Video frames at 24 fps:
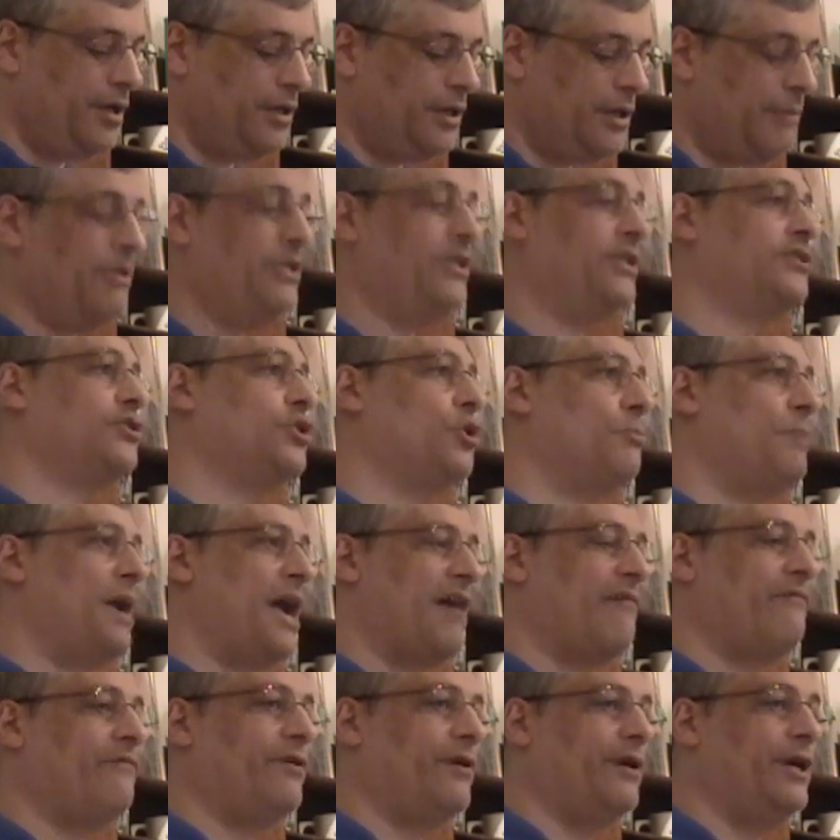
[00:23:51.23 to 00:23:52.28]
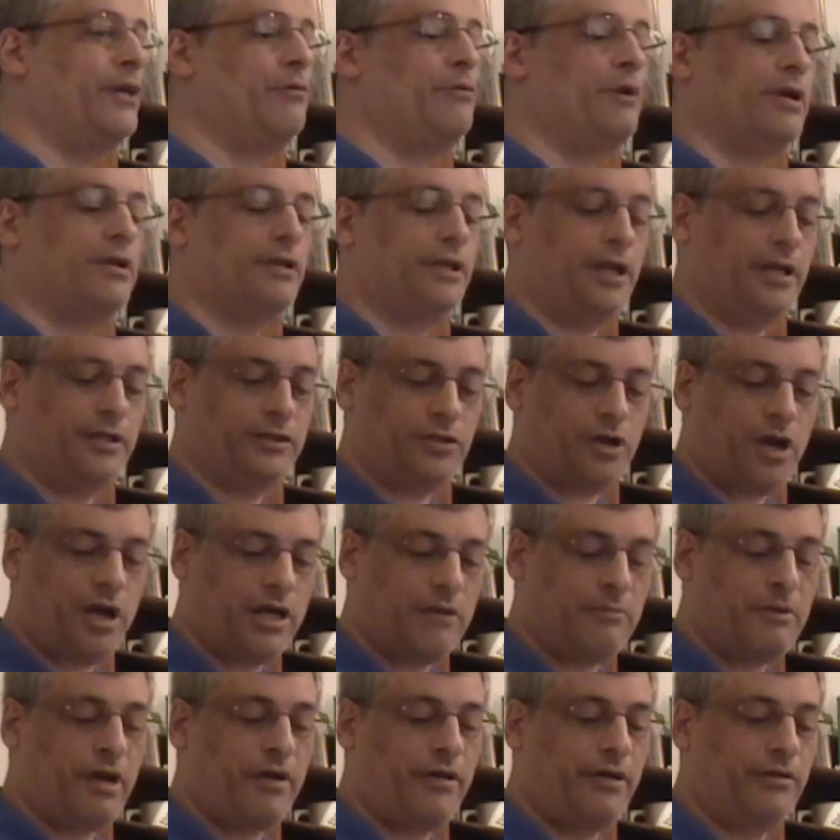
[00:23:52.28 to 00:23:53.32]
Let me just go back very quickly. I'll talk
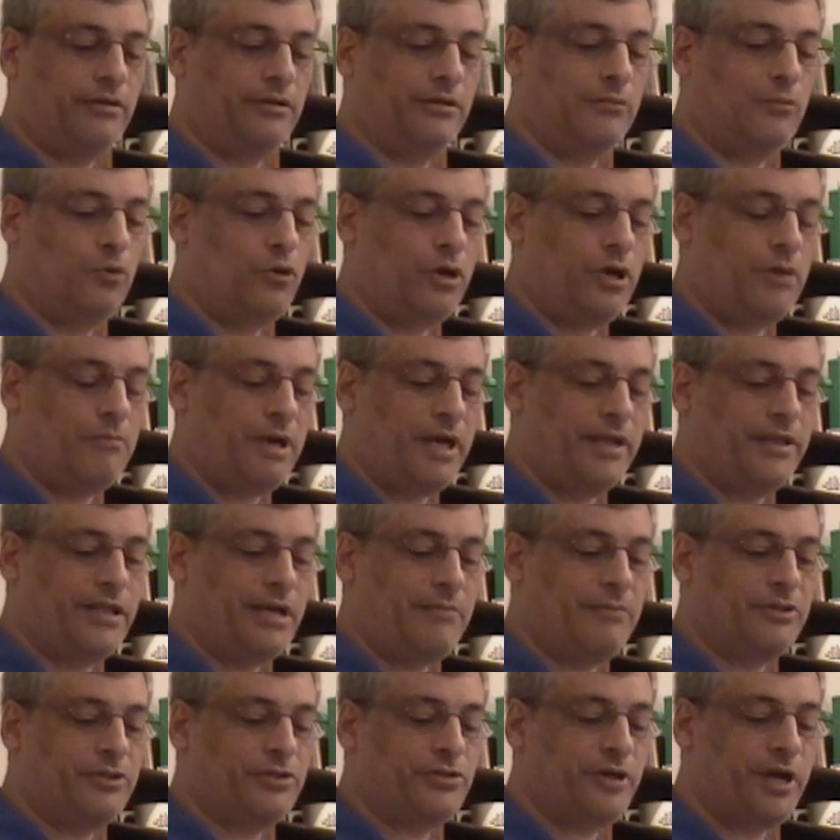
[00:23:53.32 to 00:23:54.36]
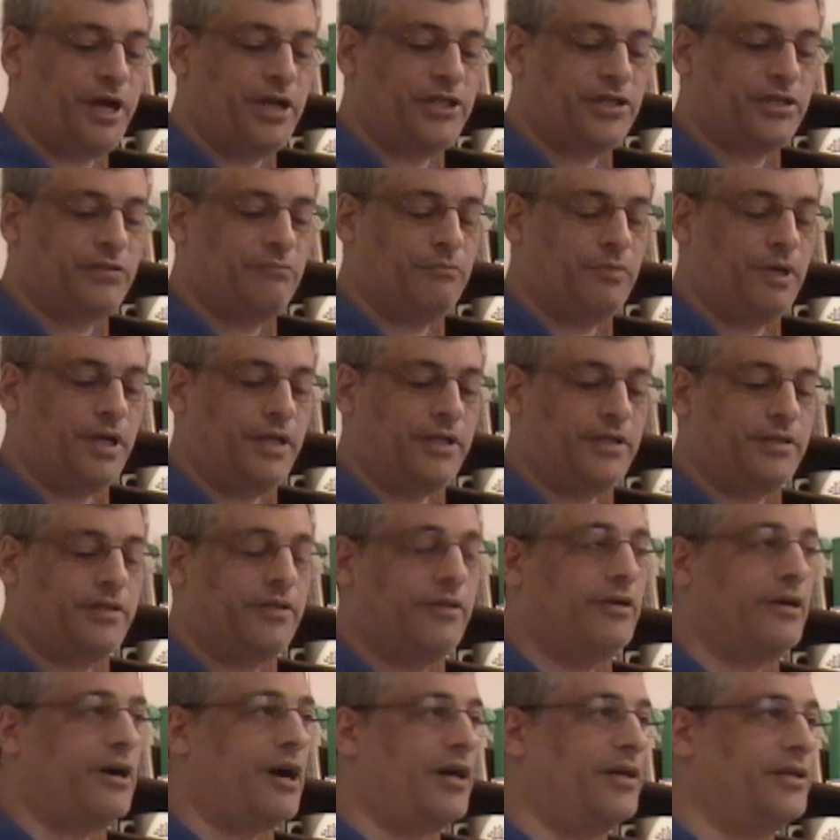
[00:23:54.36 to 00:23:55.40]
about it a little more on my demonstration, but
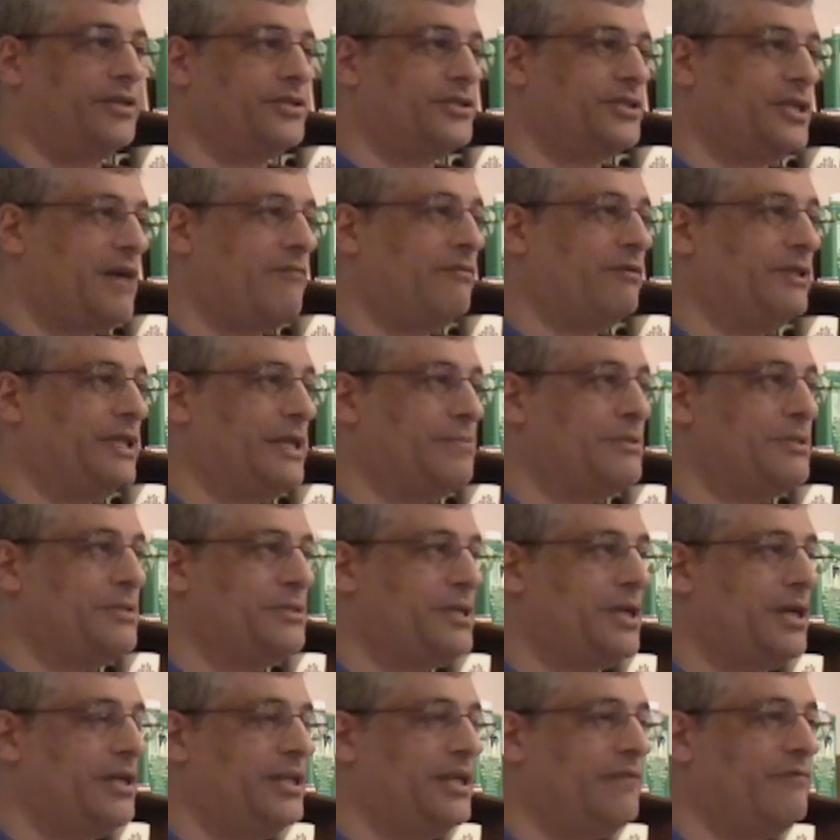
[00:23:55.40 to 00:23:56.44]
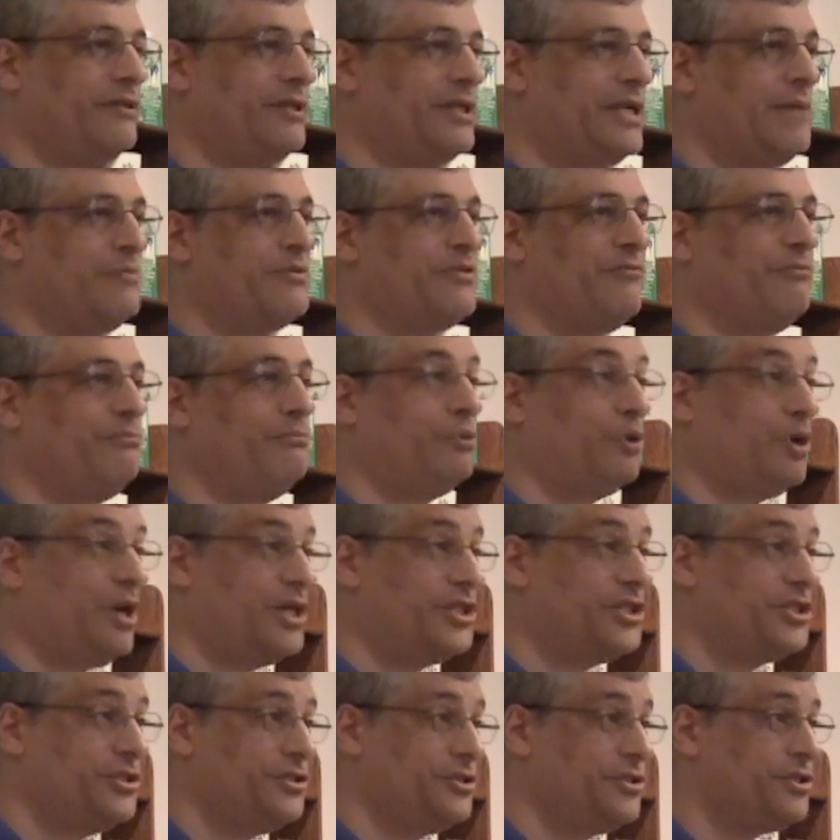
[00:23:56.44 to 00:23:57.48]
there are several different types of
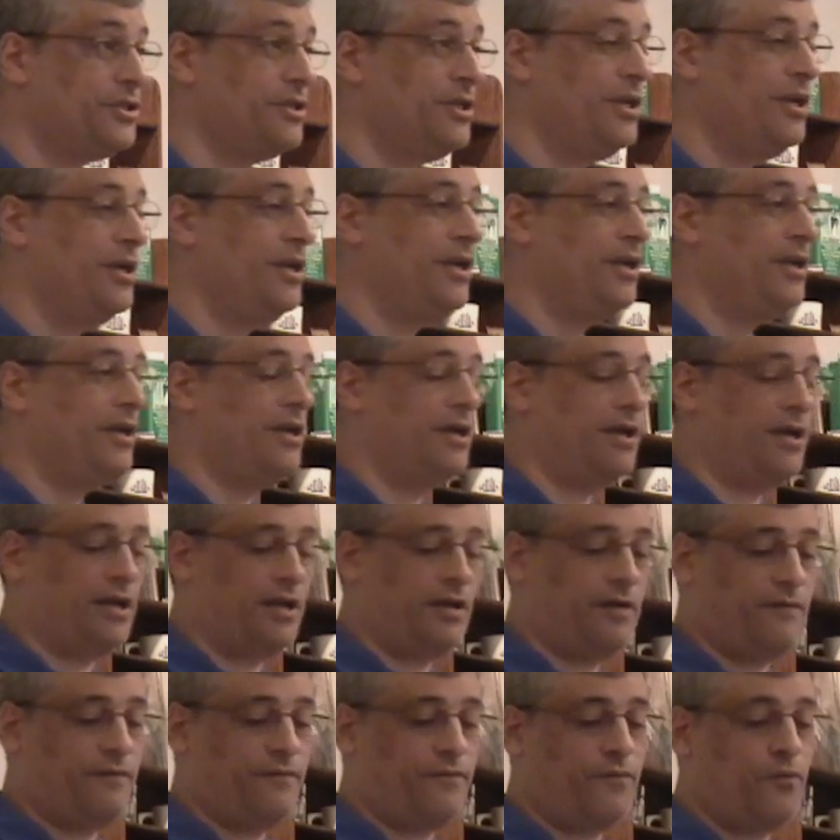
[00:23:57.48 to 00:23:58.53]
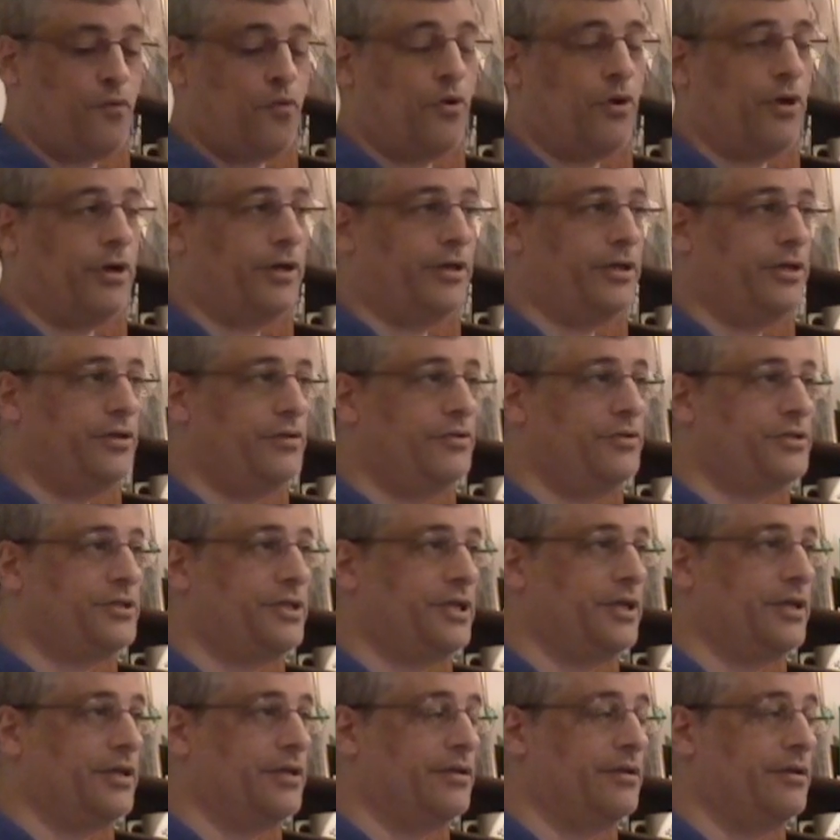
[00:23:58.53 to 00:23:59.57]
brushes for
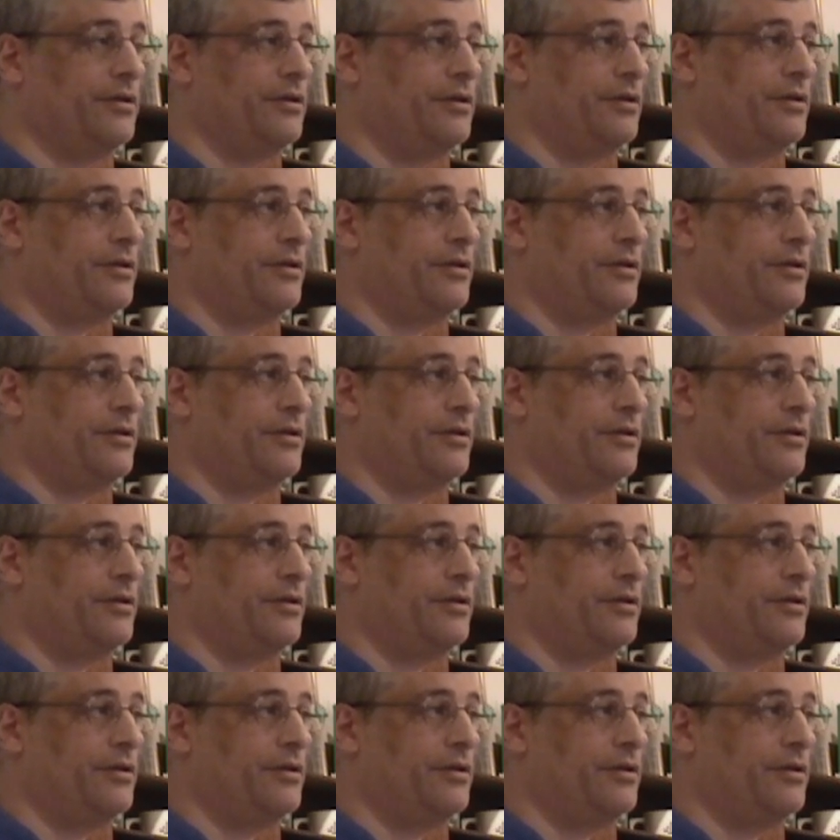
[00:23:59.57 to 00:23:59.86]
using